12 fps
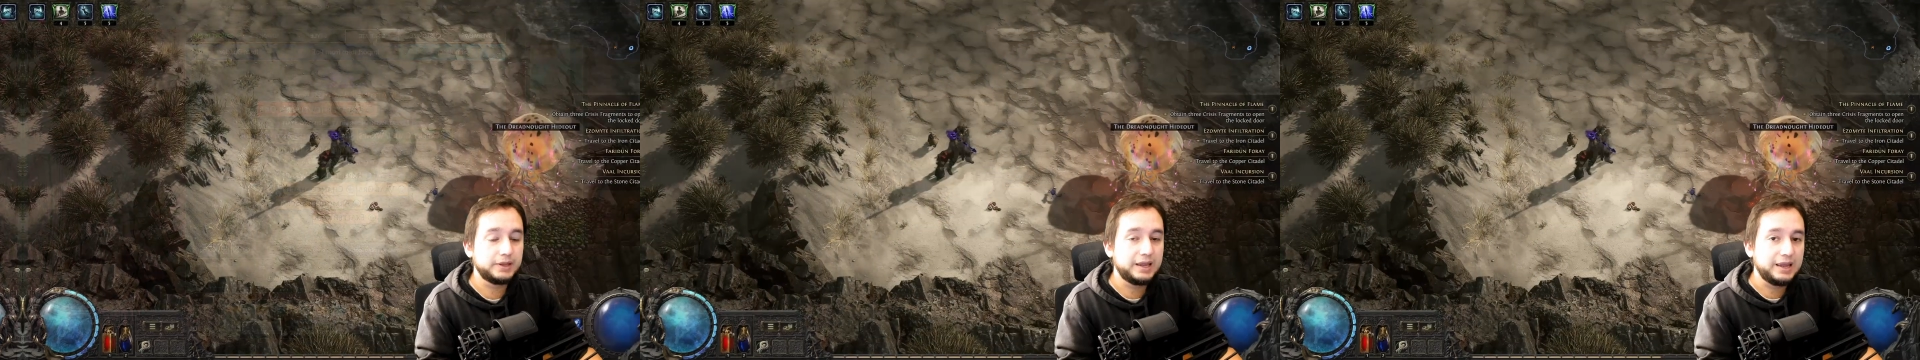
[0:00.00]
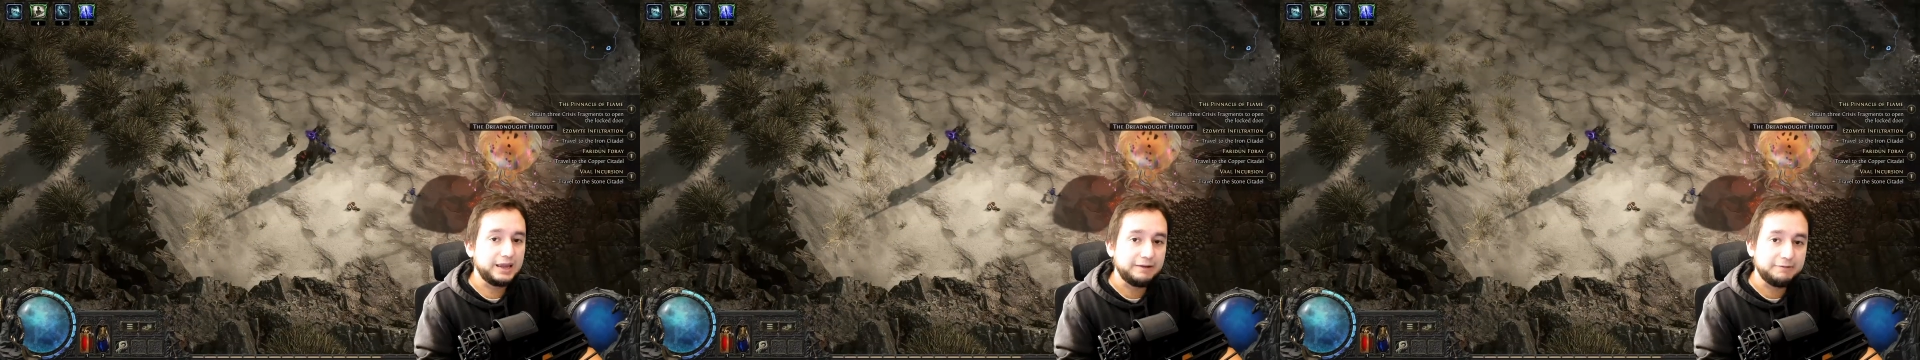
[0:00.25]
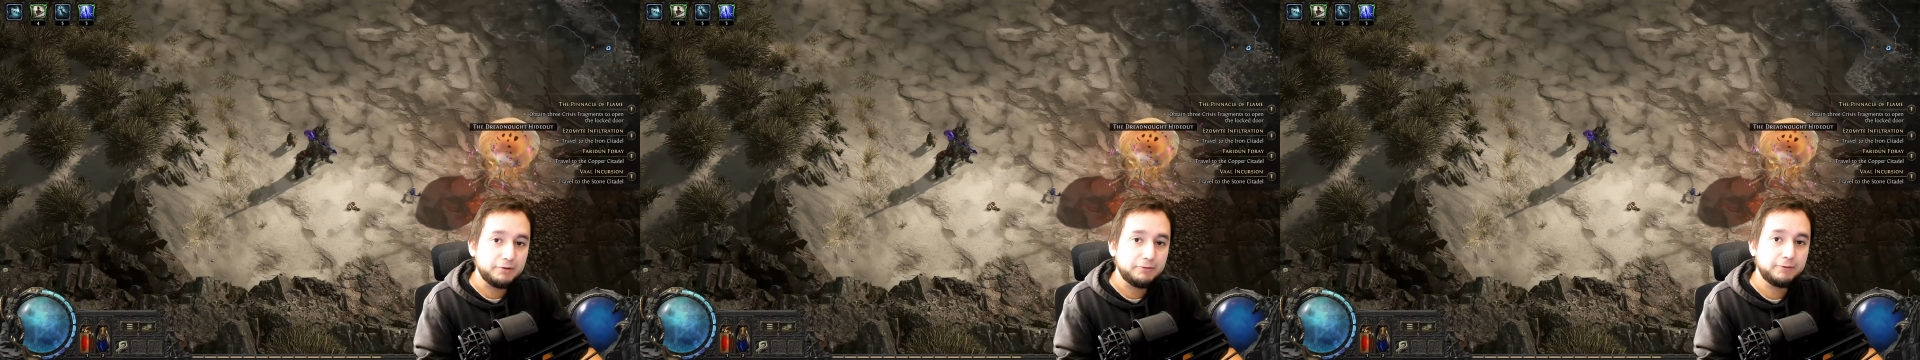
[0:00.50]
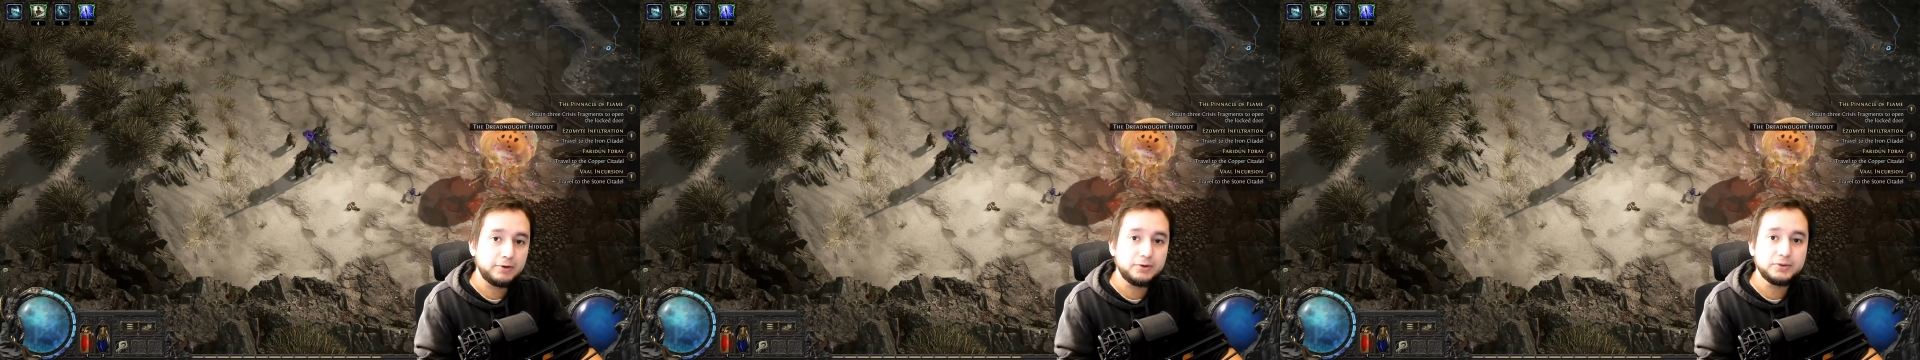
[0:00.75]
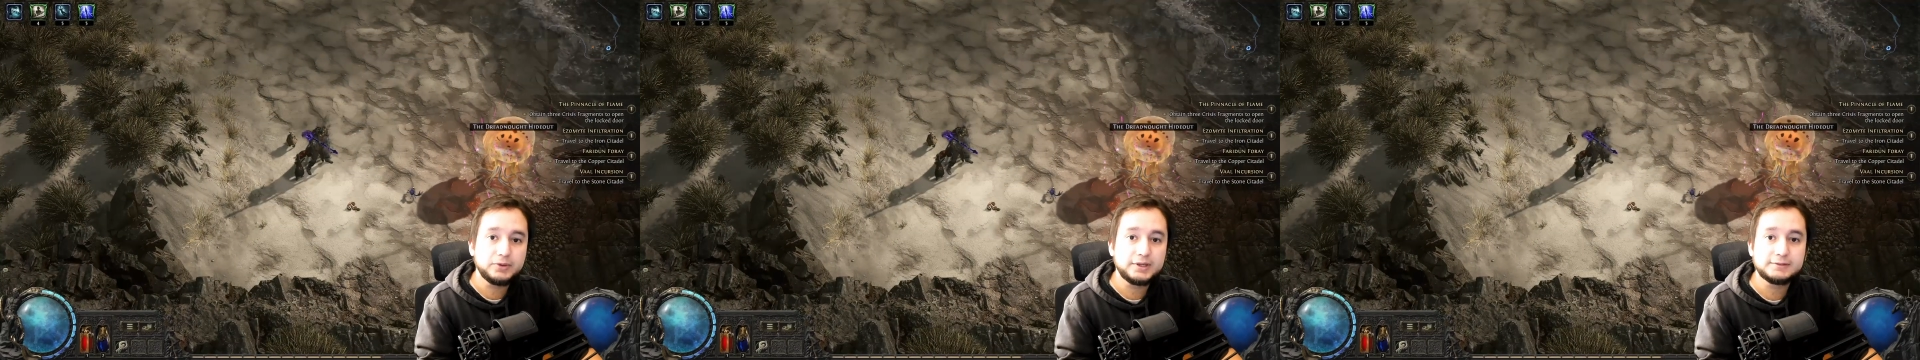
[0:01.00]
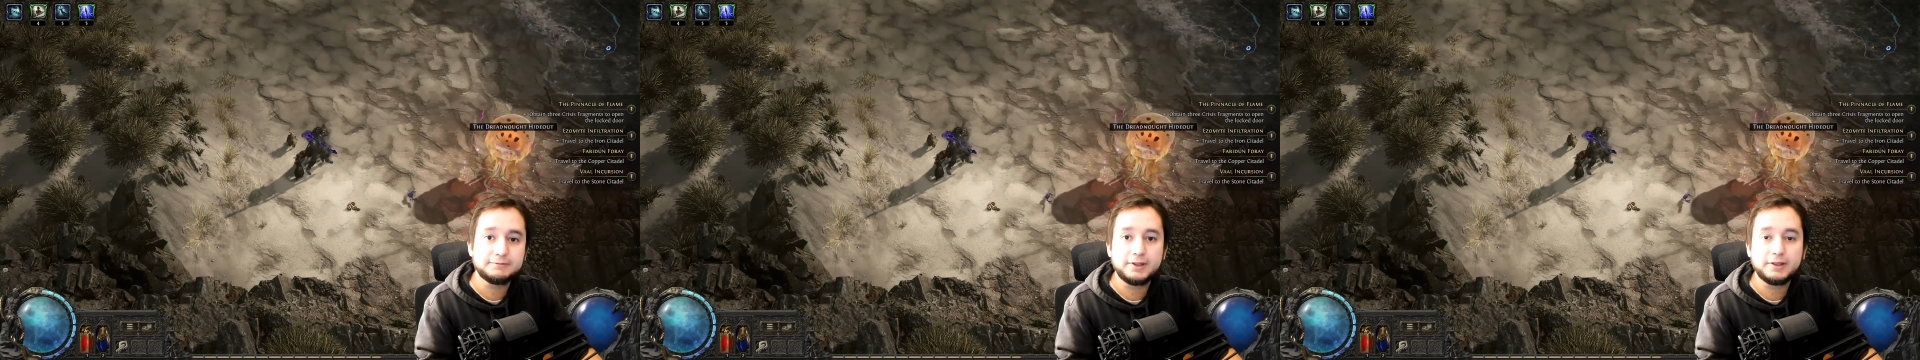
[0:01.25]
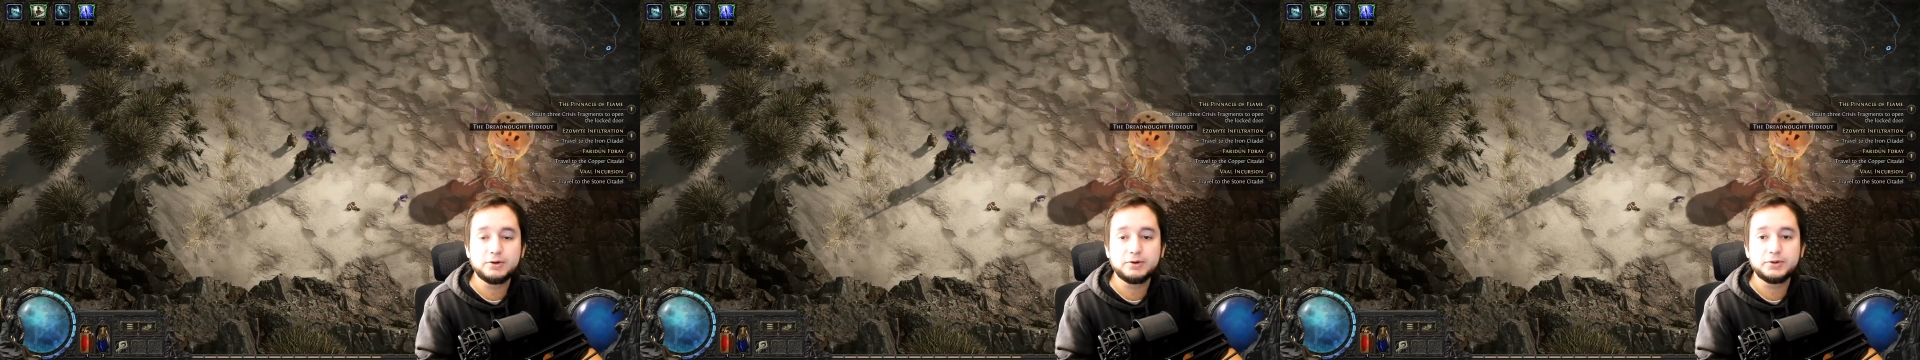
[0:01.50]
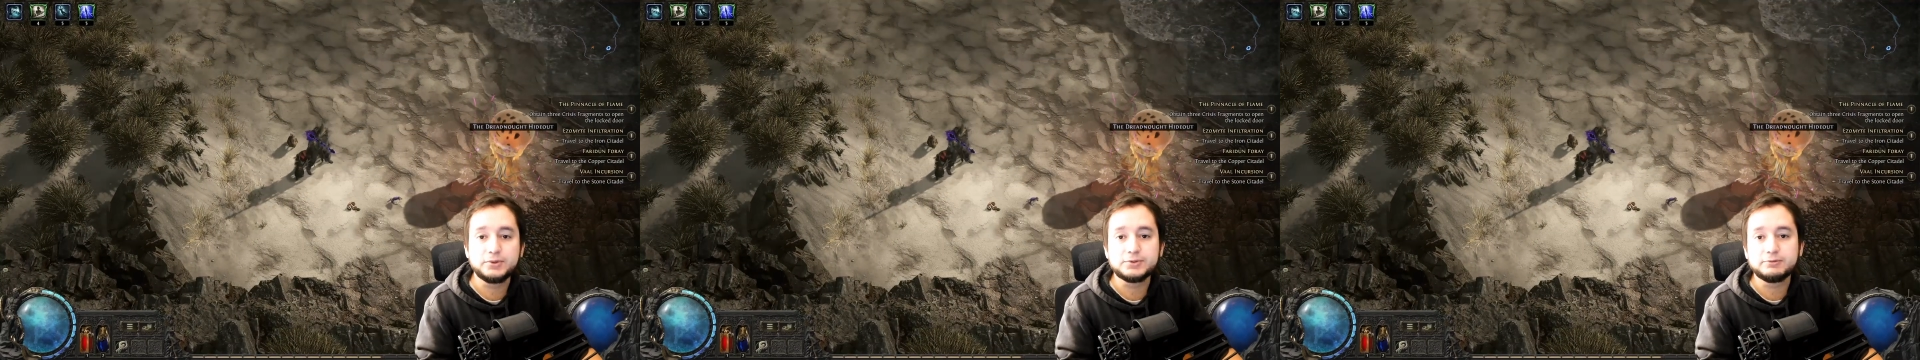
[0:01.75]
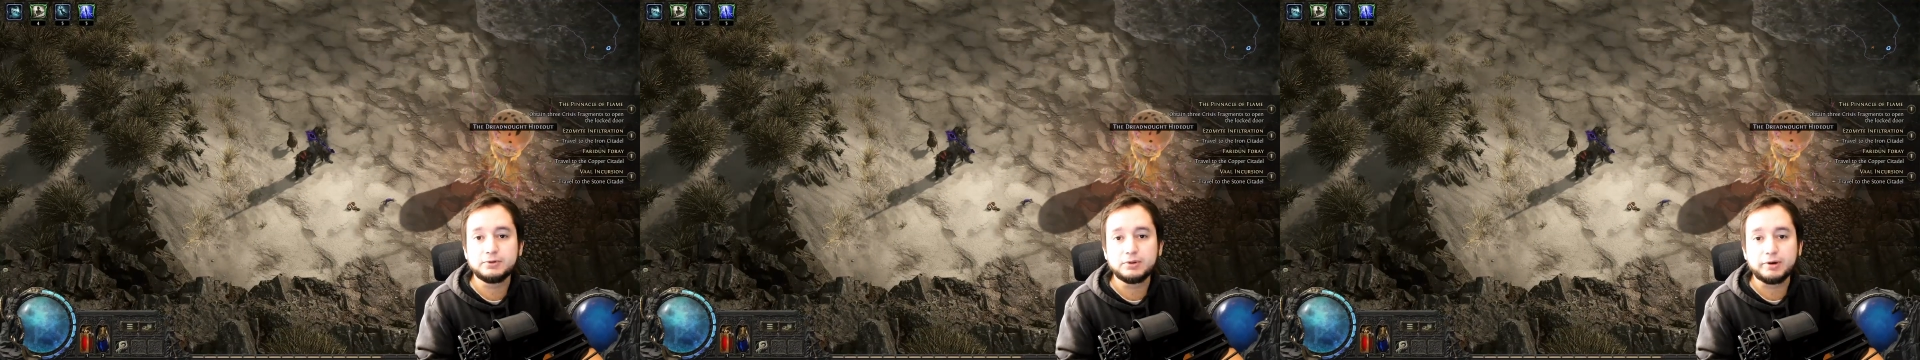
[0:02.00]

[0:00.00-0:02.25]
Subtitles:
If you found this video useful,